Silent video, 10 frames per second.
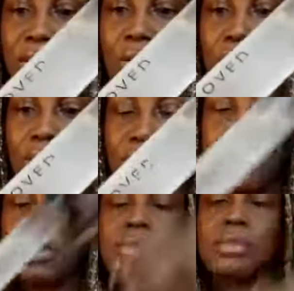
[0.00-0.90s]

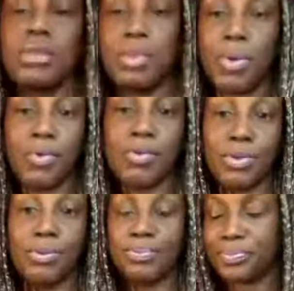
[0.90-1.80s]
oils, the
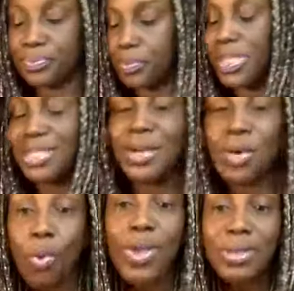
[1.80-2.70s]
perfume, but they're
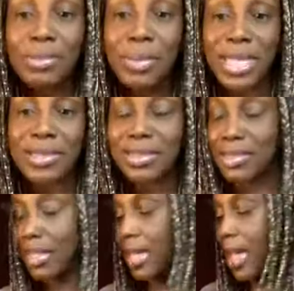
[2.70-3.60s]
oil
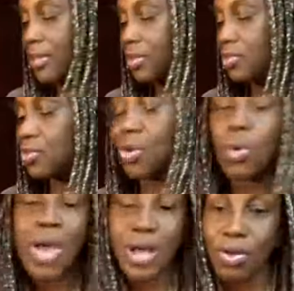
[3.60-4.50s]
based and there's
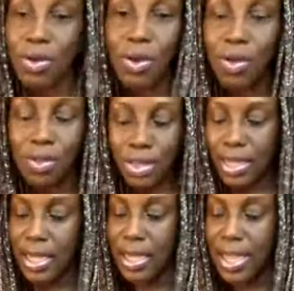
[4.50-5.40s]
no alcohol.
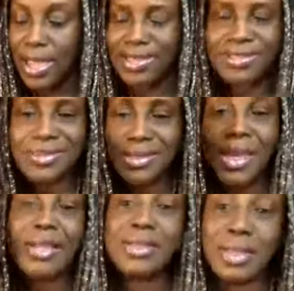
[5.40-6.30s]
And
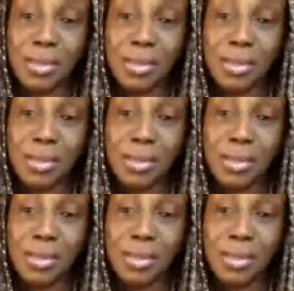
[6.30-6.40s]
I'll tell